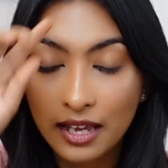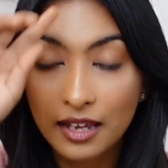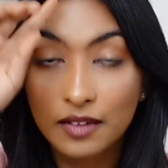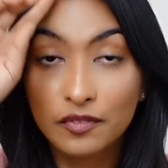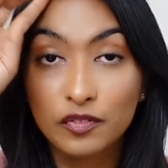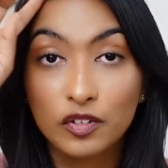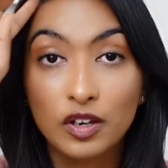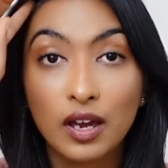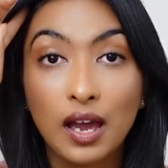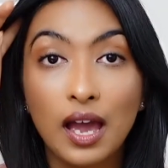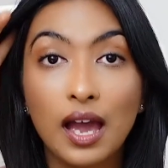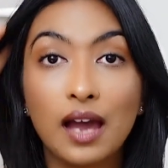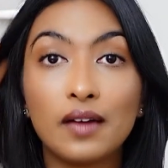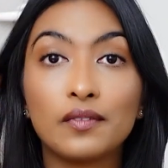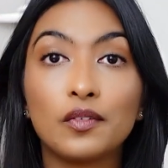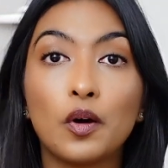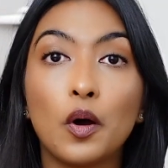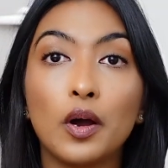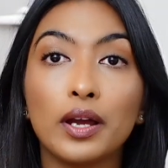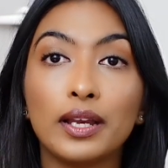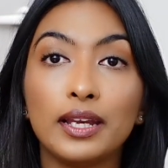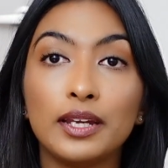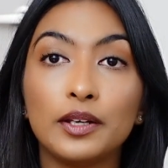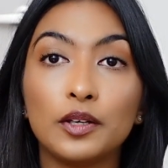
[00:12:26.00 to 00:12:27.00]
if you have
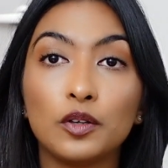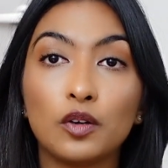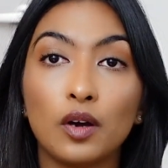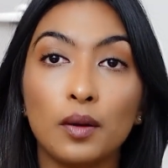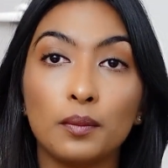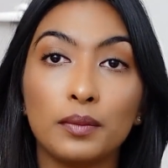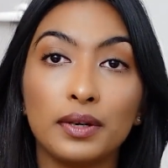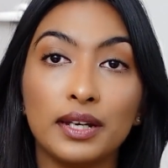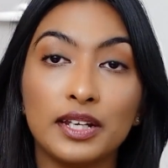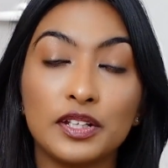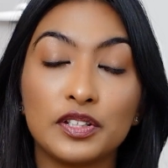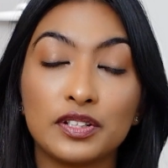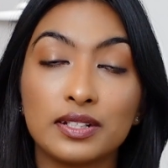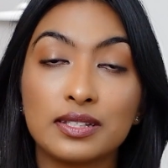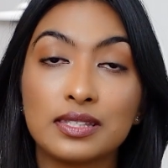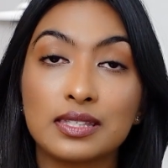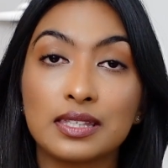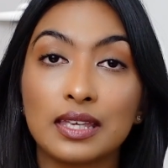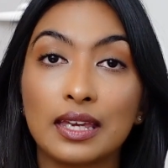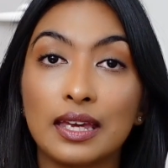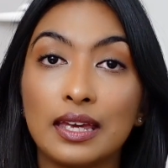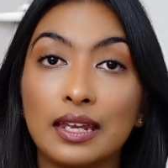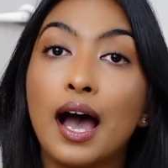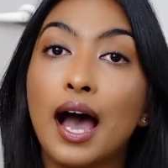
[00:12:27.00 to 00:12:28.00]
oily to combination
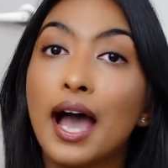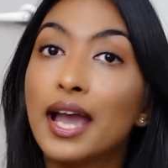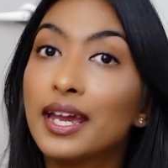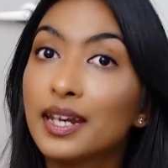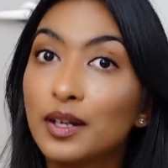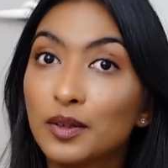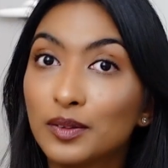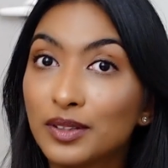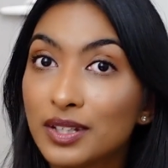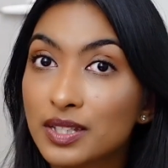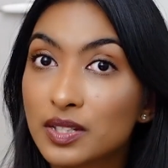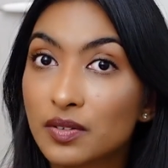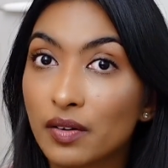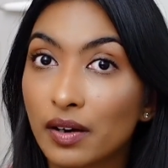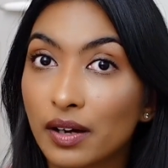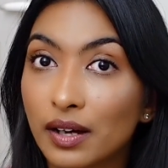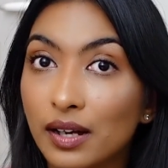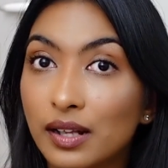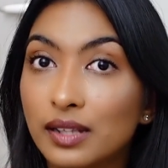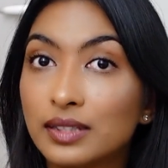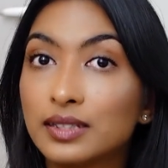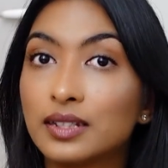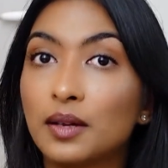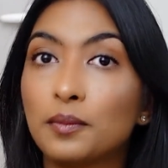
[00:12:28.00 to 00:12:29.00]
skin. I know the
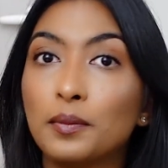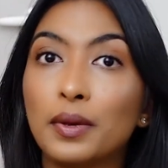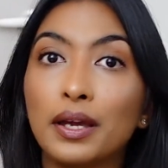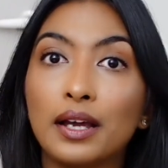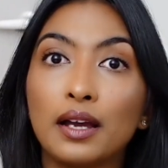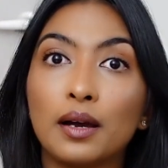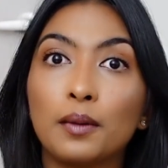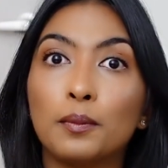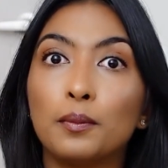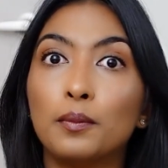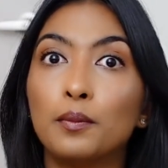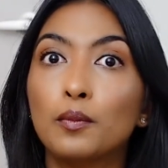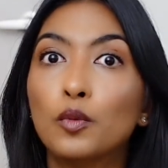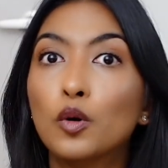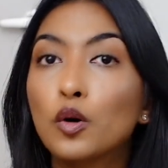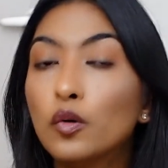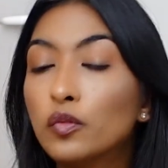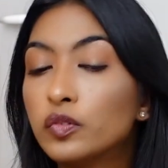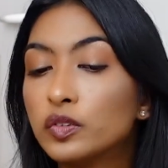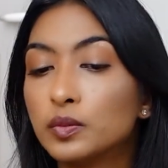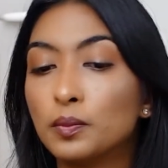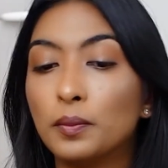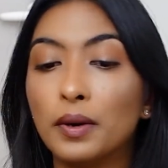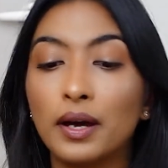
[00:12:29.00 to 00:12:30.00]
struggles, the makeup
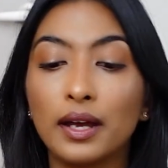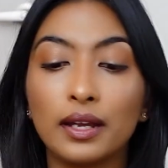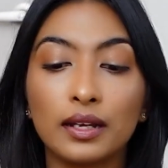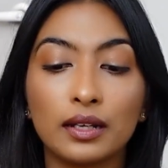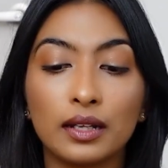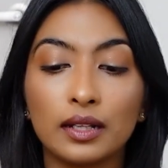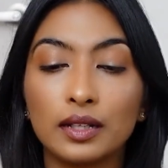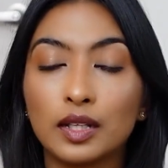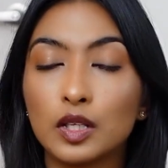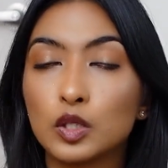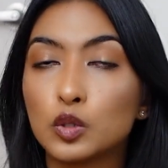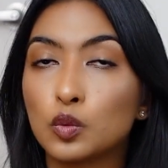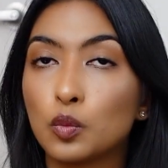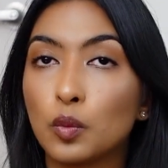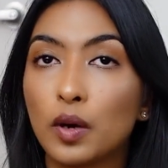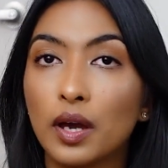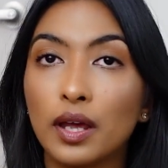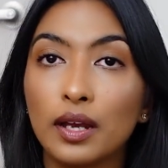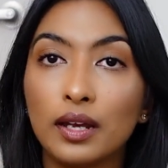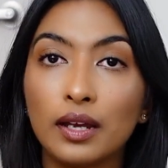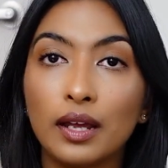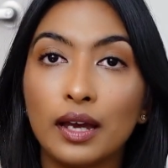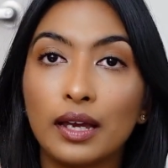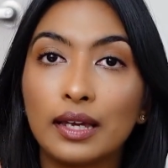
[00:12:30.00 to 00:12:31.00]
moves, but this
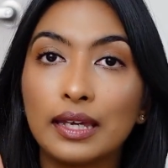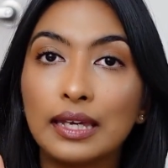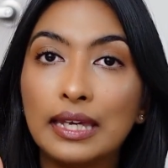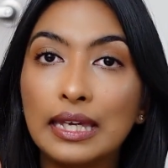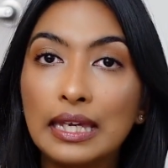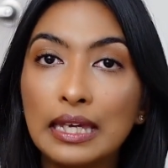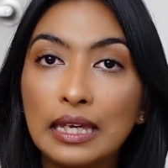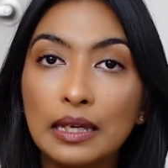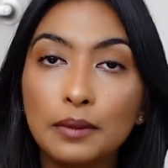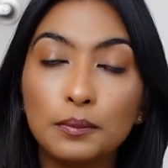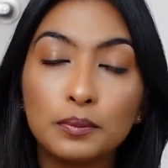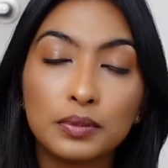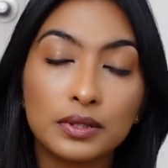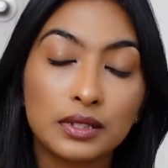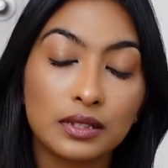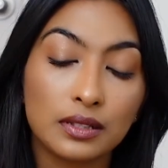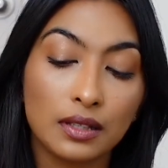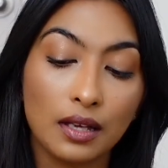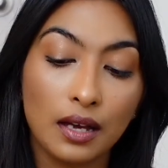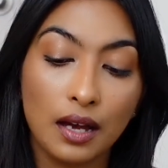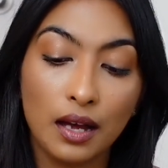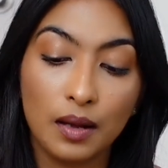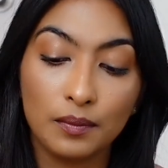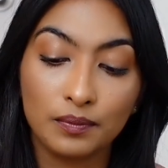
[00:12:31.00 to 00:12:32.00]
one
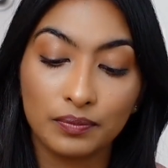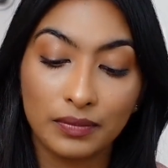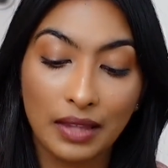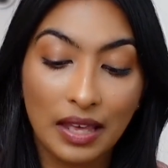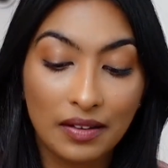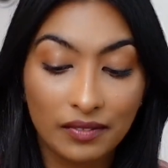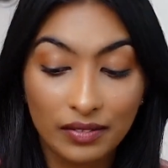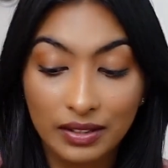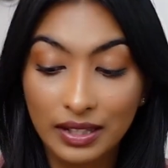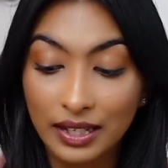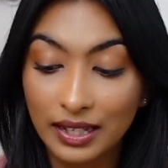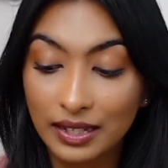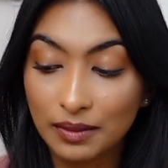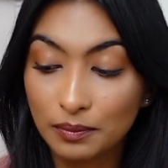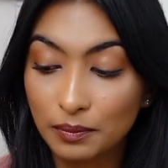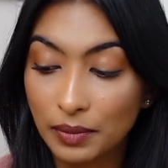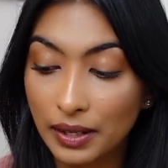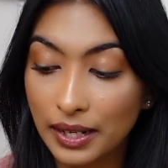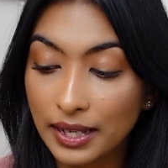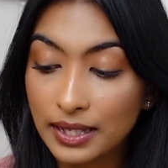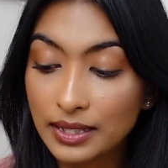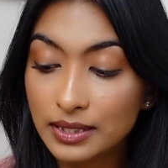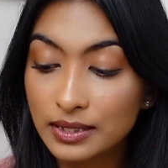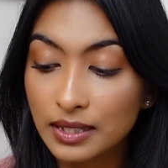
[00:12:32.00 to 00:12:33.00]
keeps everything in
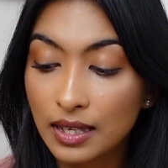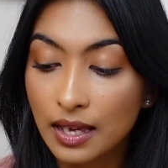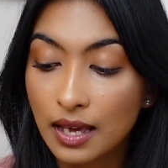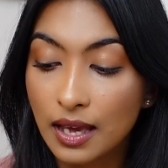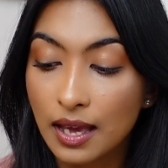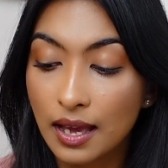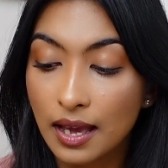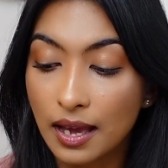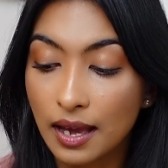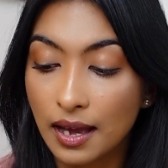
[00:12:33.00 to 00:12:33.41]
place.